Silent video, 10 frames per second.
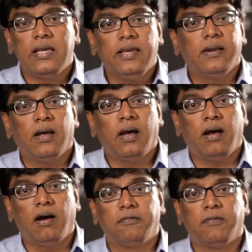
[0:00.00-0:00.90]
era
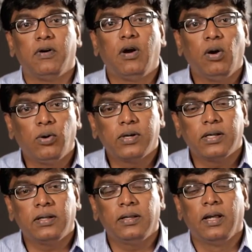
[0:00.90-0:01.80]
of
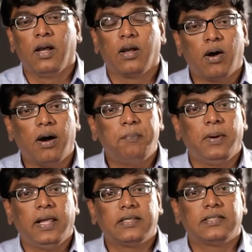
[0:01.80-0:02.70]
global
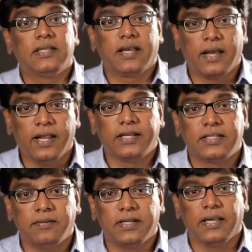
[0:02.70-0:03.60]
complex
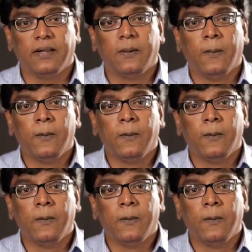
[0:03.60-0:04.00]
connectivity,